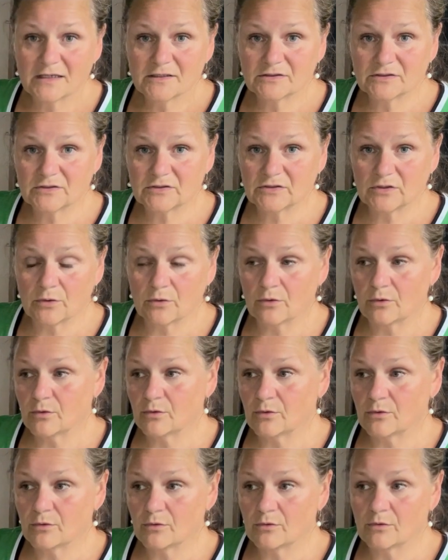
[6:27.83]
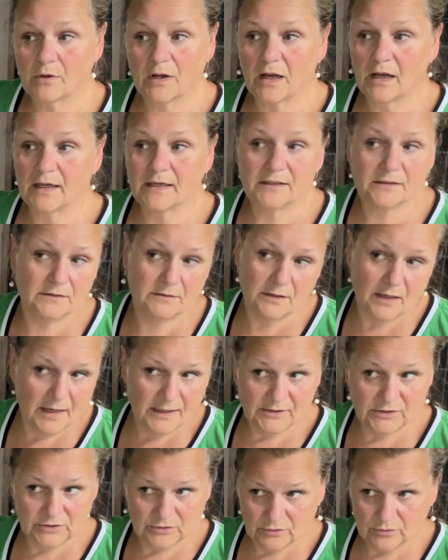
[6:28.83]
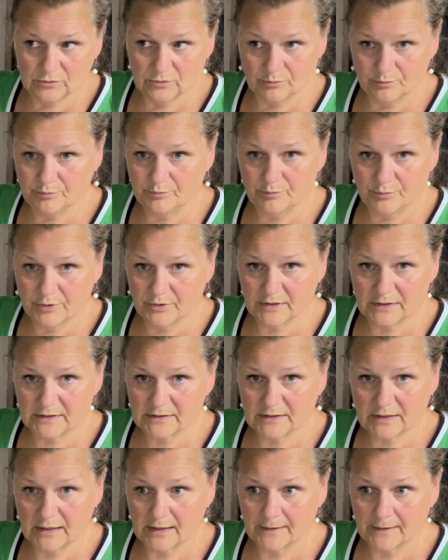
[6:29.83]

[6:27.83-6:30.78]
so I do put